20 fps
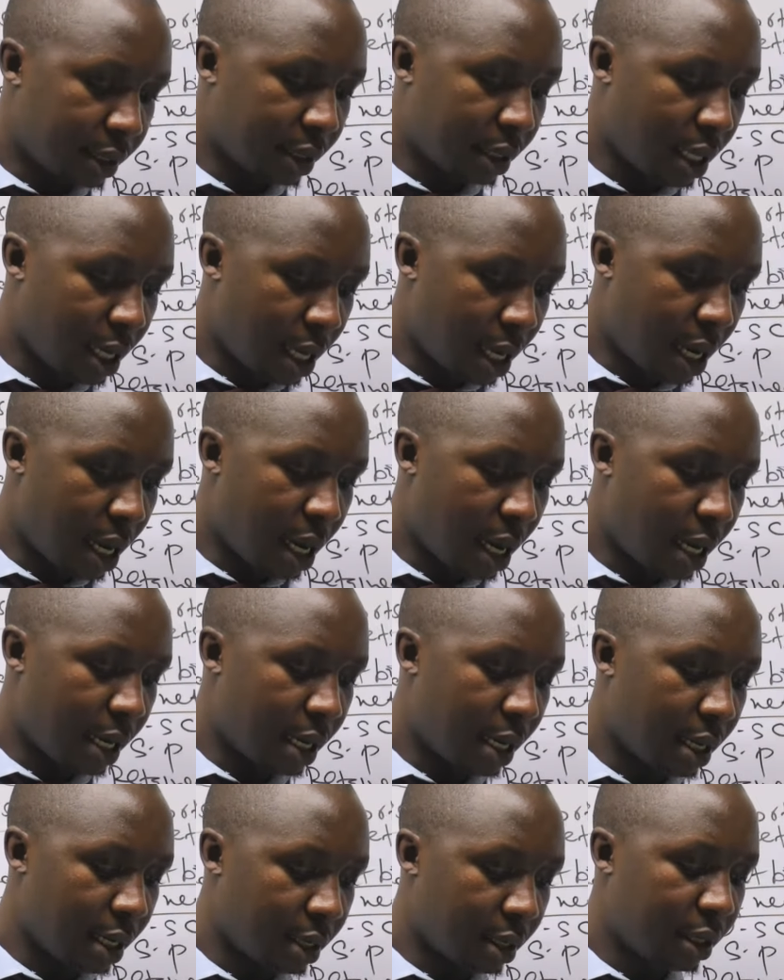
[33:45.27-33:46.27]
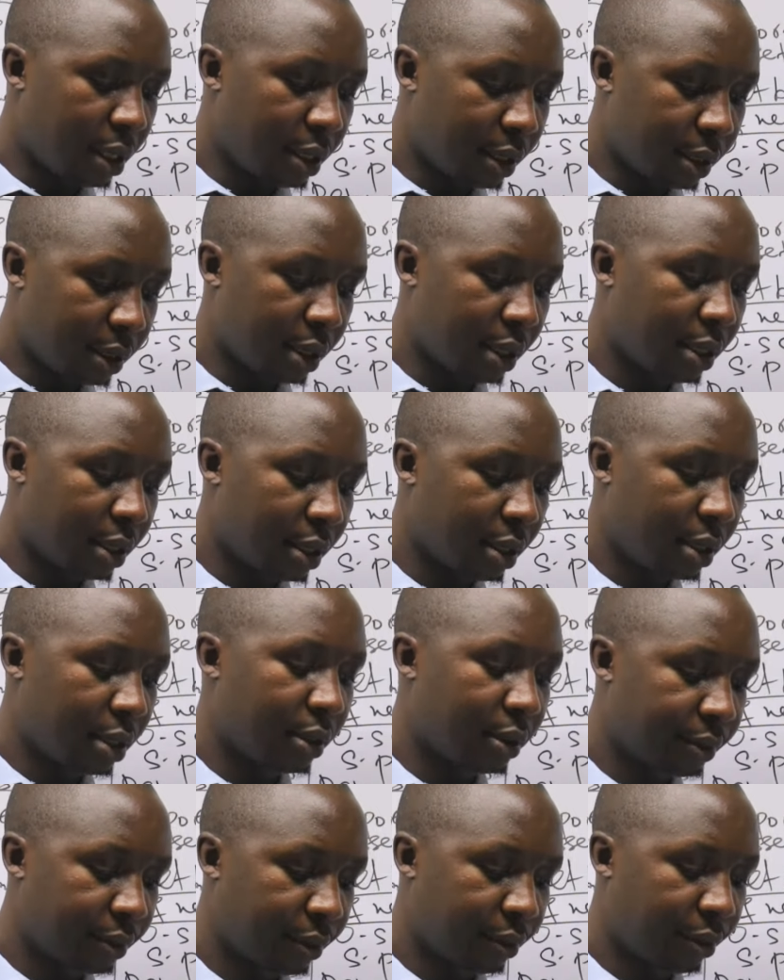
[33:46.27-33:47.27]
that is
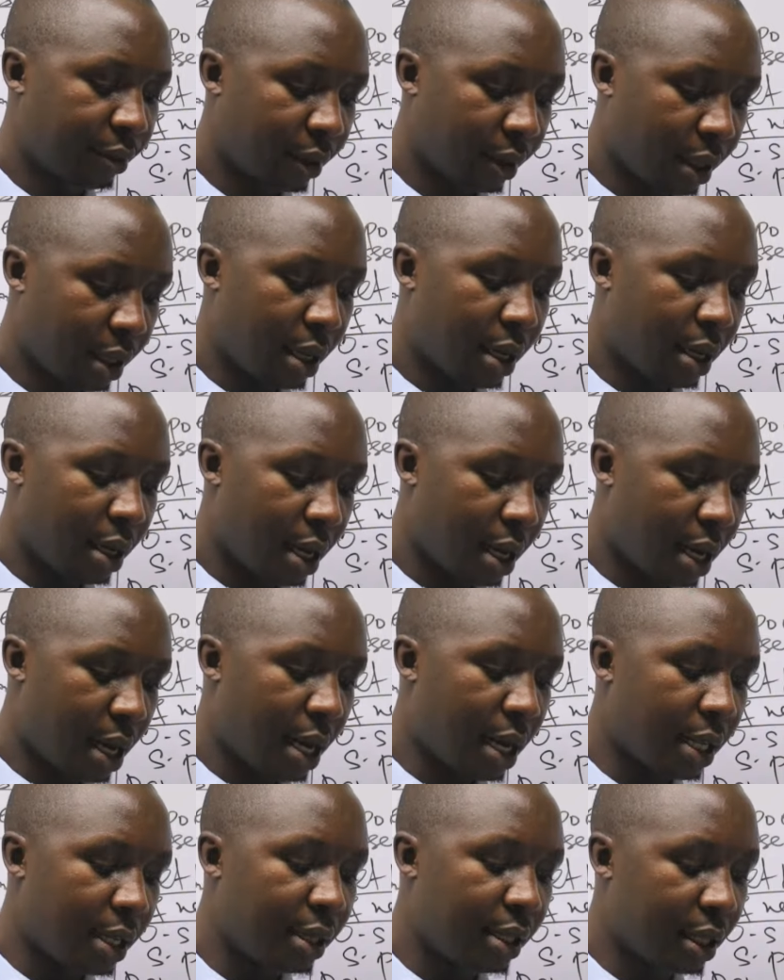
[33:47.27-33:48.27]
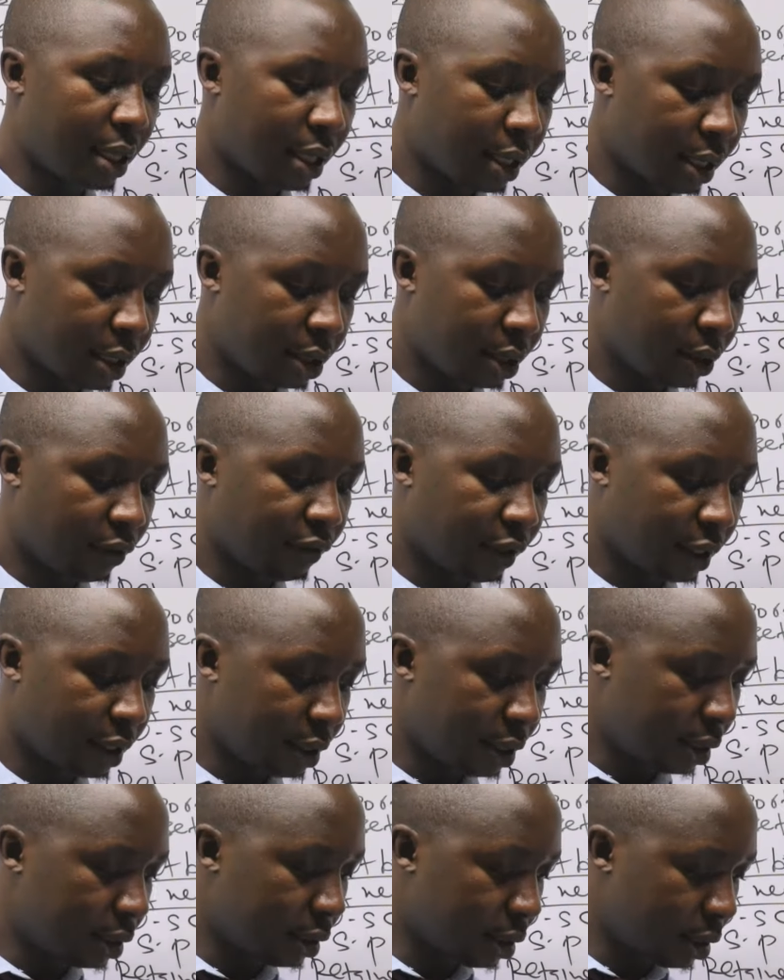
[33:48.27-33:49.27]
at the rate of
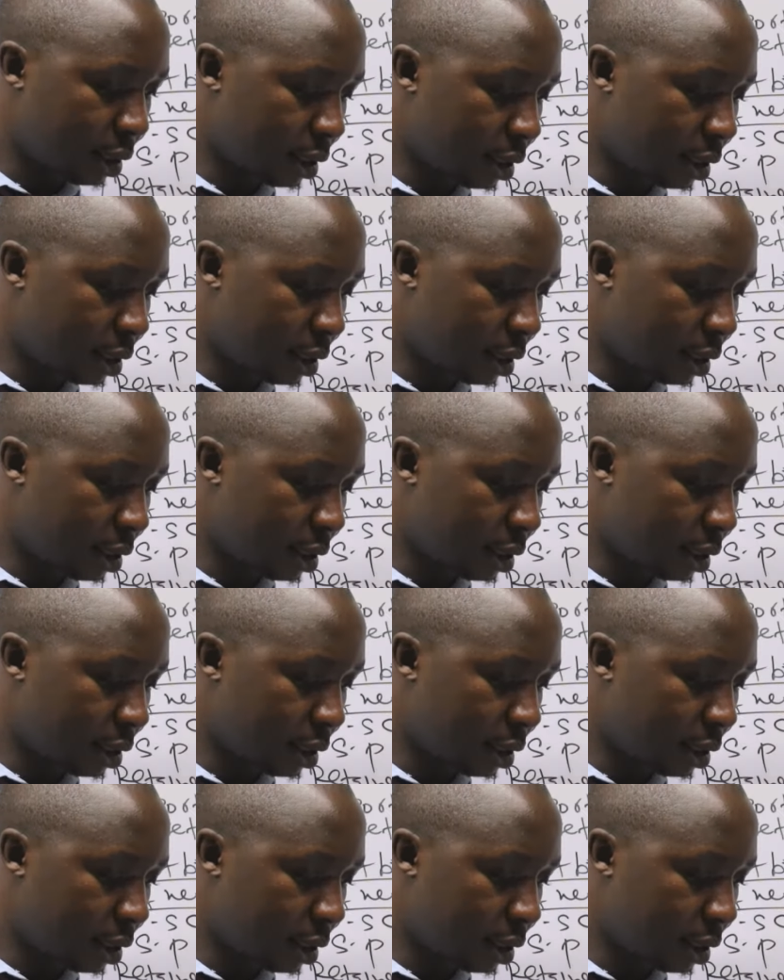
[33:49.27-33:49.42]
exchange